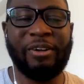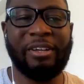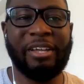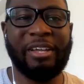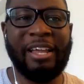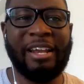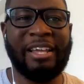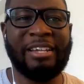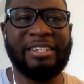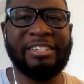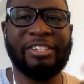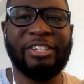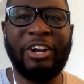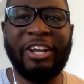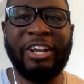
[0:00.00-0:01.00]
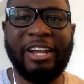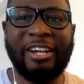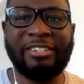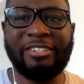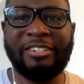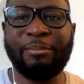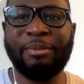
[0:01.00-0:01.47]
and then she started hearing the
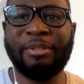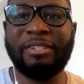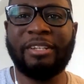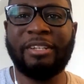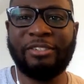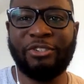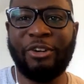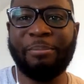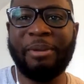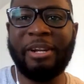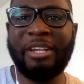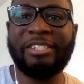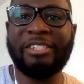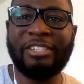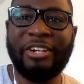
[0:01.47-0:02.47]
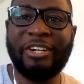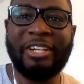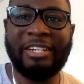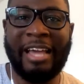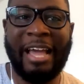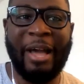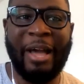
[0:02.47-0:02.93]
trumpet, and she turned it
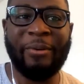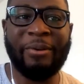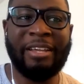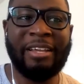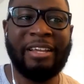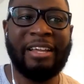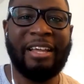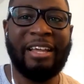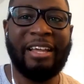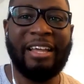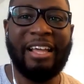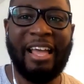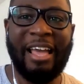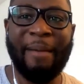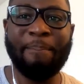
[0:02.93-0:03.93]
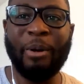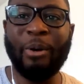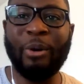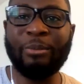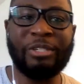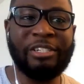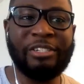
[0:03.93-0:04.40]
down, and boom,
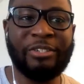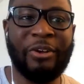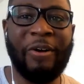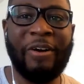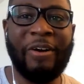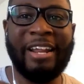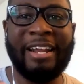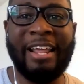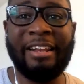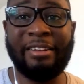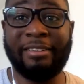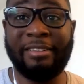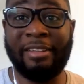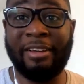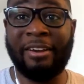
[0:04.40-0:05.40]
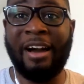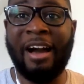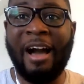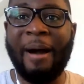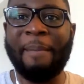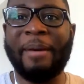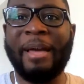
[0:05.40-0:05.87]
she's gone. And then the
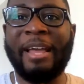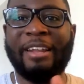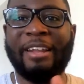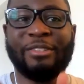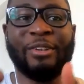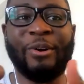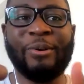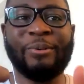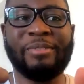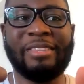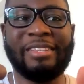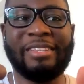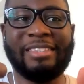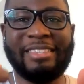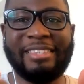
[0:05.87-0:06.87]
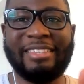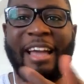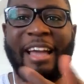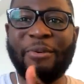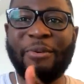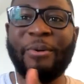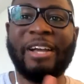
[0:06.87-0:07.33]
cop, and so
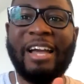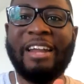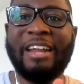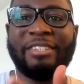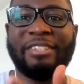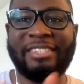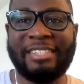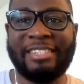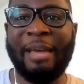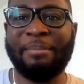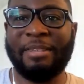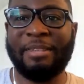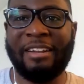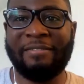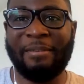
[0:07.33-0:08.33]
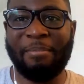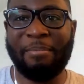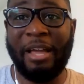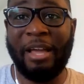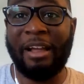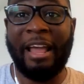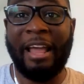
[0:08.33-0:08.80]
everyone kind of escapes out of the
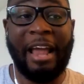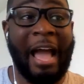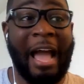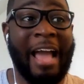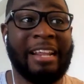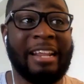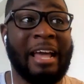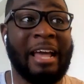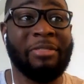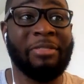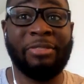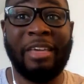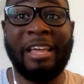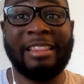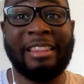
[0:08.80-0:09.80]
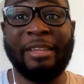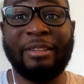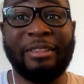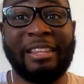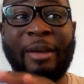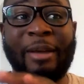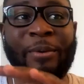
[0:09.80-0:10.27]
bank. And I did not think
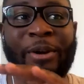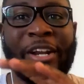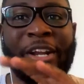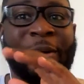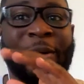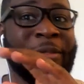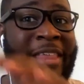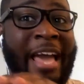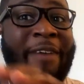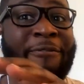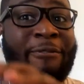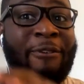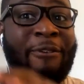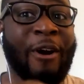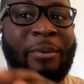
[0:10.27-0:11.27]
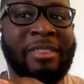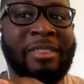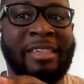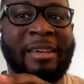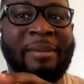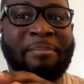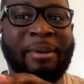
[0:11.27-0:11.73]
they were gonna go that far with it, but